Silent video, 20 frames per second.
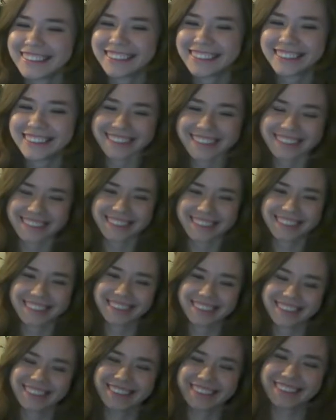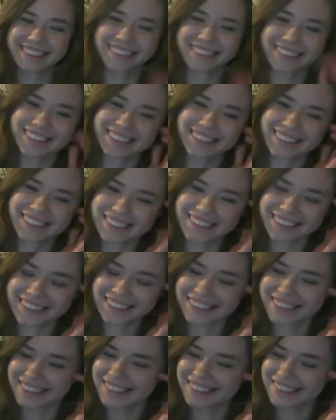
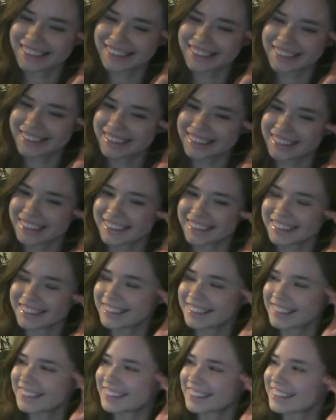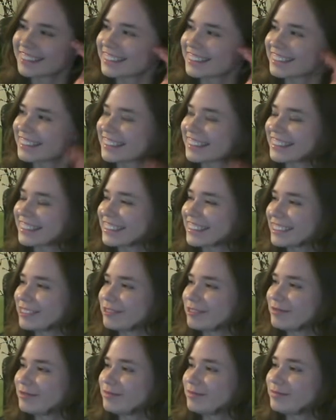
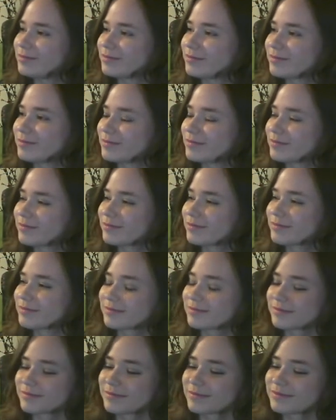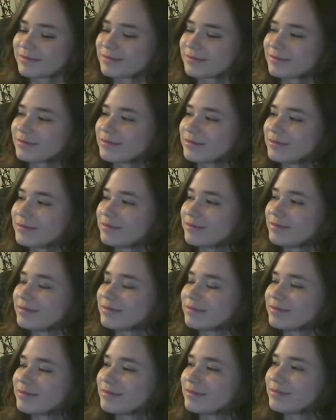
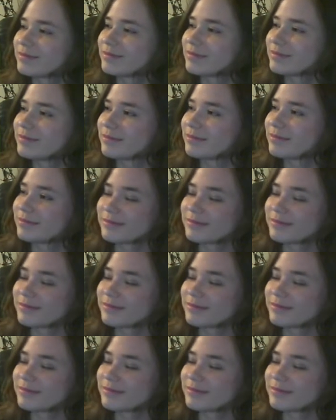The person shown says nothing.